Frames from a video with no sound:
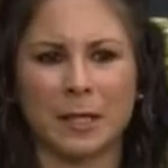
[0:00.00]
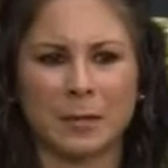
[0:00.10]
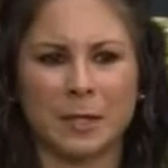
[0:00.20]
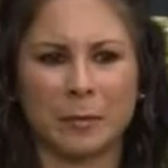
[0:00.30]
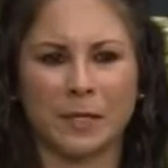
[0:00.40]

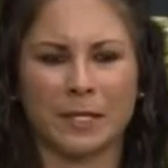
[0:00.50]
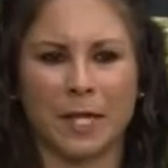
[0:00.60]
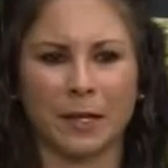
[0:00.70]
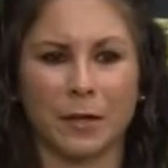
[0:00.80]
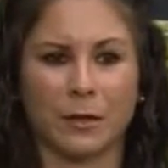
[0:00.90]
up some
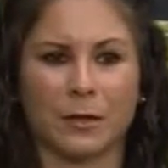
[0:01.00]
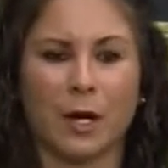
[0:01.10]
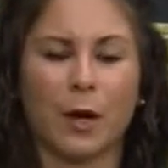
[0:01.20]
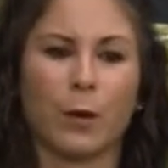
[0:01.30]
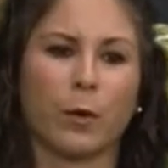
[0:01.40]
potatoes.
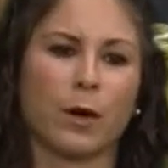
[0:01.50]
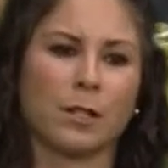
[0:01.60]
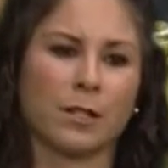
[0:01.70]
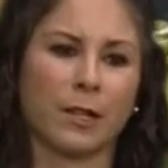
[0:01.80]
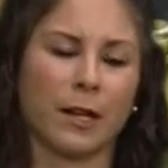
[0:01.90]
We're
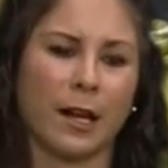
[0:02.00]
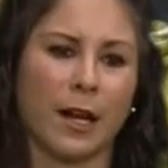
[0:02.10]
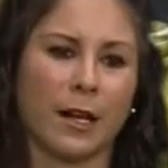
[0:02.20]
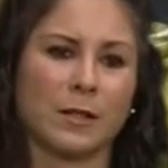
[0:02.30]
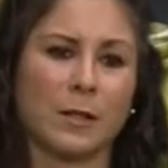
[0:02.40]
also going to
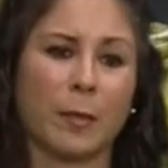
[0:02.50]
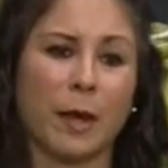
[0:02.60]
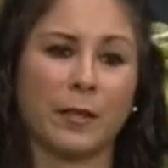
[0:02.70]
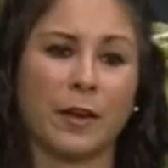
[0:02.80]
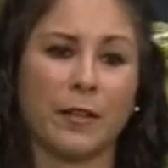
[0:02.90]
have some
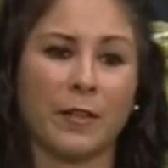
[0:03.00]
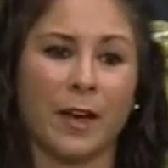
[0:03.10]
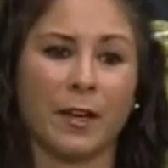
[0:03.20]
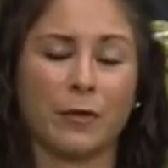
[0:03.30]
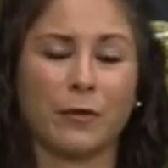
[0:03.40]

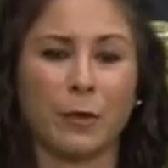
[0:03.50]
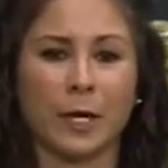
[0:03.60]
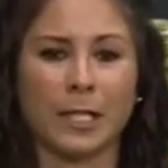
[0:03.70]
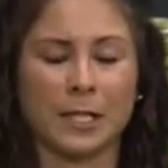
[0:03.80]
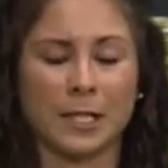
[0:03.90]
FFA and
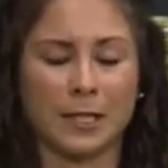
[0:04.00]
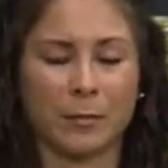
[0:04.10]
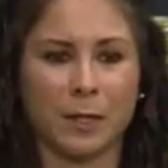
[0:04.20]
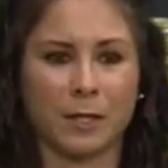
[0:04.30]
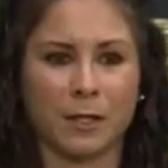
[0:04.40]
4-H
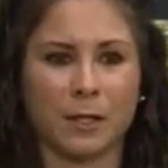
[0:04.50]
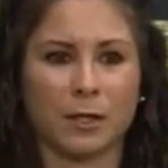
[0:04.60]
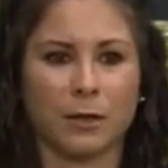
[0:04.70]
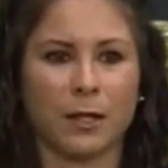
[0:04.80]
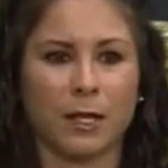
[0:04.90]
exhibits,
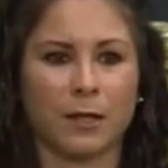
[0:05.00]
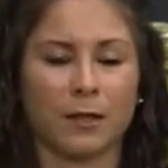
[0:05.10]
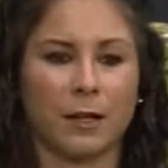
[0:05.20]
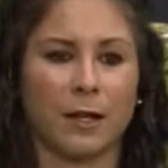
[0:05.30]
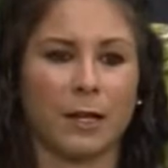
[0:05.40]
including
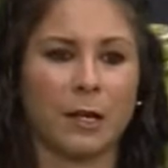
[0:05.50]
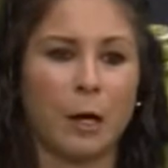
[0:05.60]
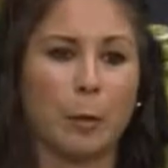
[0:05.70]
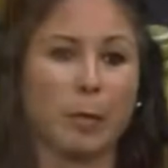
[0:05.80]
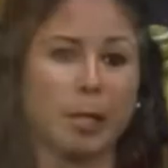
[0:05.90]
the
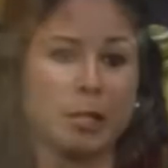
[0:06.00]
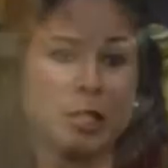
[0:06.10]
baby